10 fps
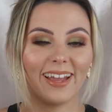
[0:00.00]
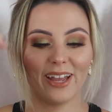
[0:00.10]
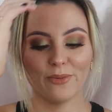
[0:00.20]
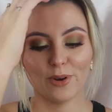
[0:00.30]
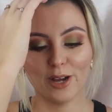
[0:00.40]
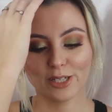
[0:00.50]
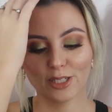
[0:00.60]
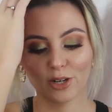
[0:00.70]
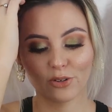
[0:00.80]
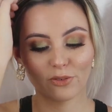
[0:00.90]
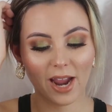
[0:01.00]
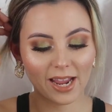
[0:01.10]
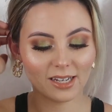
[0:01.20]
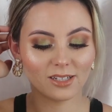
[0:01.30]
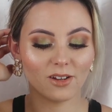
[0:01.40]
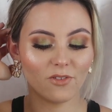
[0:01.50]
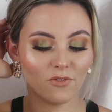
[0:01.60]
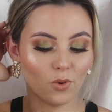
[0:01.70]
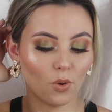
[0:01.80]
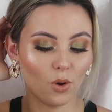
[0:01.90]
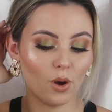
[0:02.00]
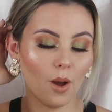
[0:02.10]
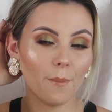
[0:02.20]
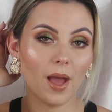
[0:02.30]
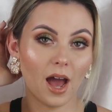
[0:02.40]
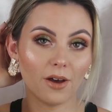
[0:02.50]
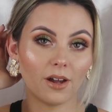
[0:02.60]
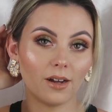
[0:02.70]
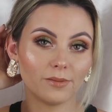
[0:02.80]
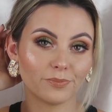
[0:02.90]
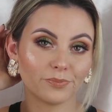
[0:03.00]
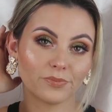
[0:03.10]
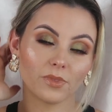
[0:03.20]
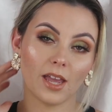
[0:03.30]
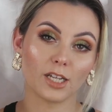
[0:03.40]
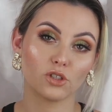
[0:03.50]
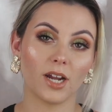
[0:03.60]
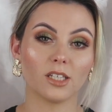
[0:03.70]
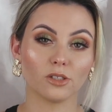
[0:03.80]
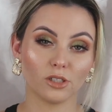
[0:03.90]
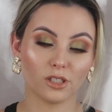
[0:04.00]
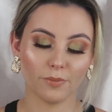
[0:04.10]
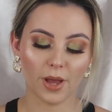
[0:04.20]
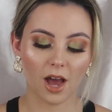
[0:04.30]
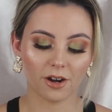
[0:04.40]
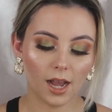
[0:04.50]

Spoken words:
It works great for powder, like translucent powder.